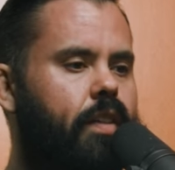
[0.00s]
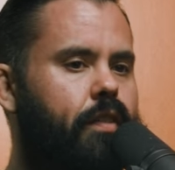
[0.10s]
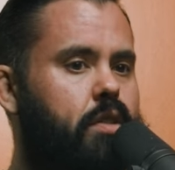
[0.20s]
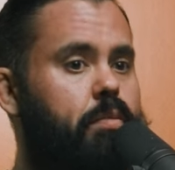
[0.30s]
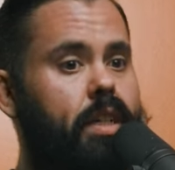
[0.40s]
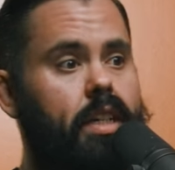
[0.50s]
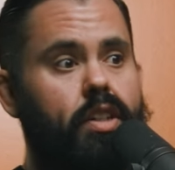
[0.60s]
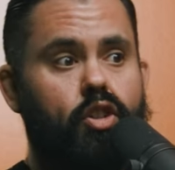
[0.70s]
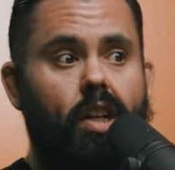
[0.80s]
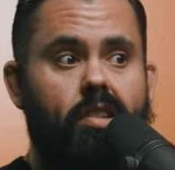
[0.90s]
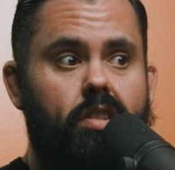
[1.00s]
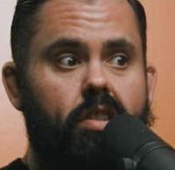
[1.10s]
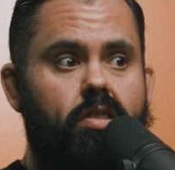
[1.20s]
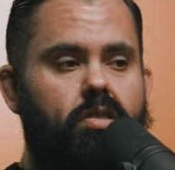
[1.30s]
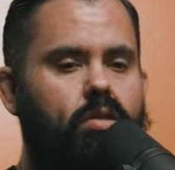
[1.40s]
if it's been an
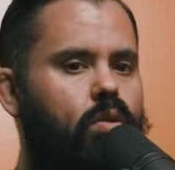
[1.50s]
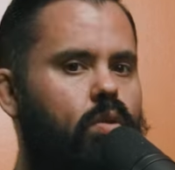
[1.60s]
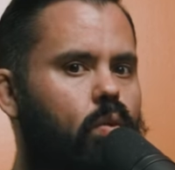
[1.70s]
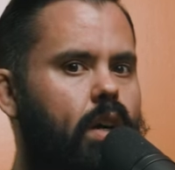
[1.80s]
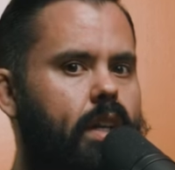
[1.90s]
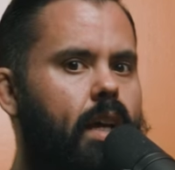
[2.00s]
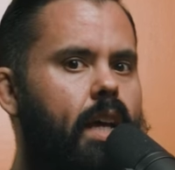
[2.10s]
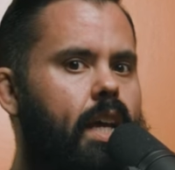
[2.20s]
injustice or what.